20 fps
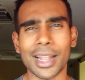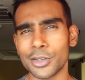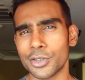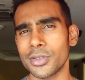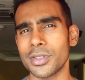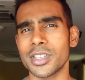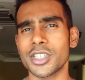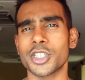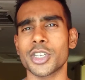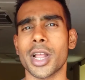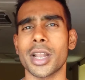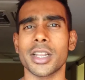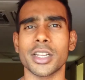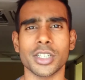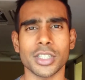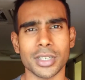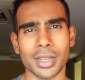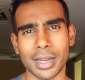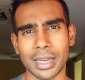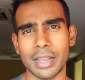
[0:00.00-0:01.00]
add to this
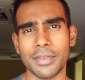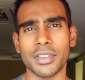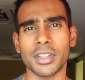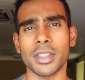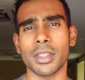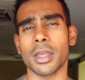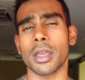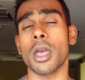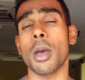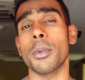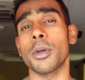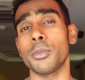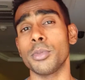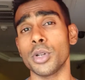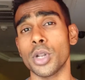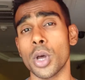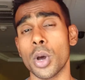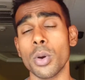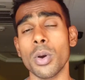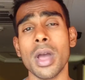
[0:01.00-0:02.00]
challenge, leave it in the comment
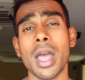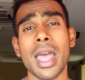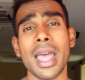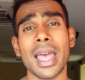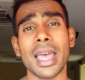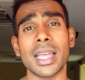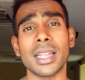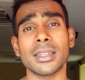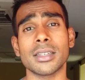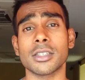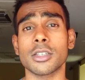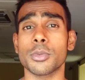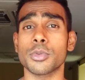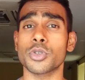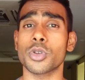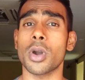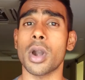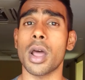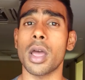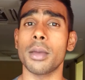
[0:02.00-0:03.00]
below, and just
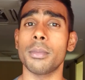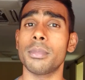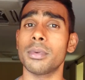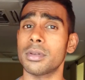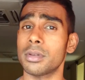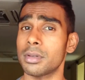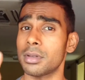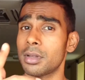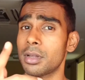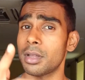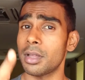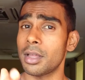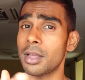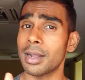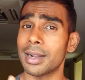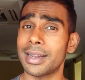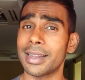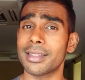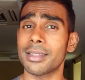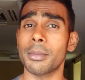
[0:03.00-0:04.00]
subscribe,
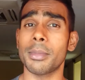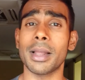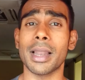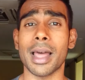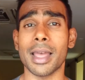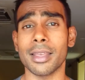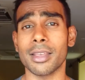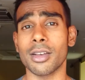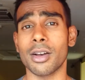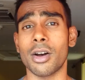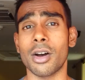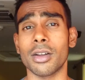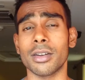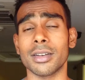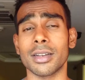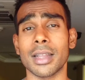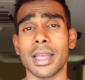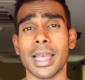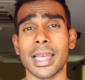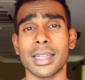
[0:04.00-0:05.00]
click the bell
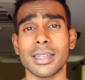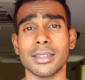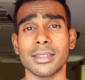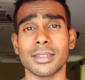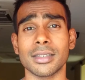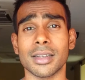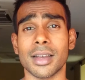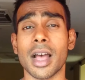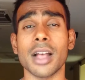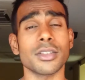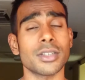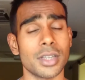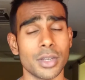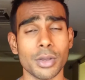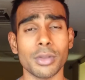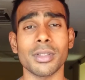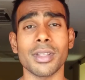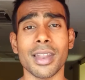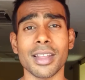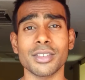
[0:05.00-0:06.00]
icon, and uh, I'll see
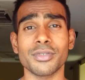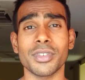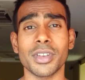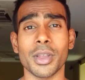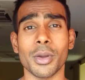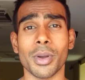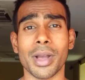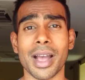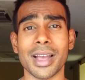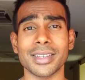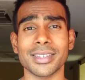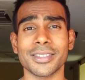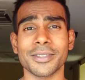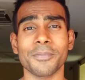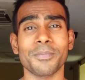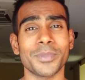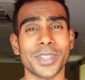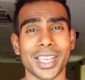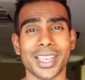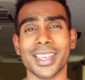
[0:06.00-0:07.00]
you in the next video, guys.
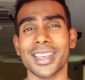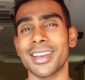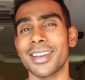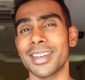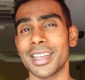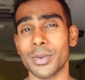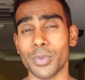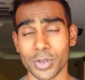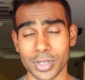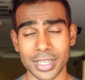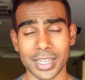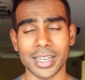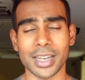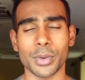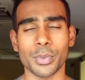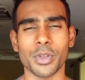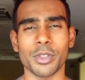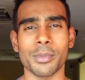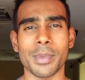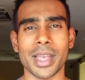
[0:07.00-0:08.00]
Take care. It was
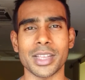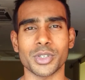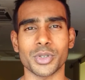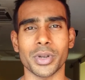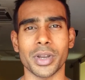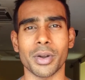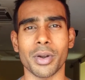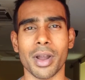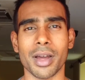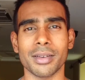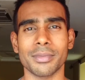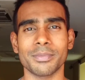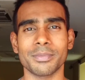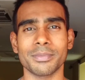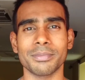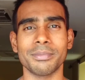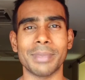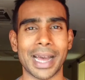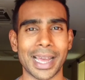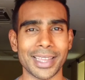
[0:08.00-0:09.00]
Linden with Mastery Era.
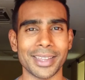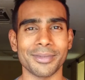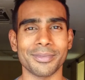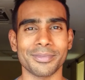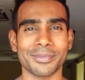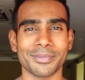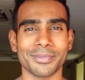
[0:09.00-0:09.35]
Bye.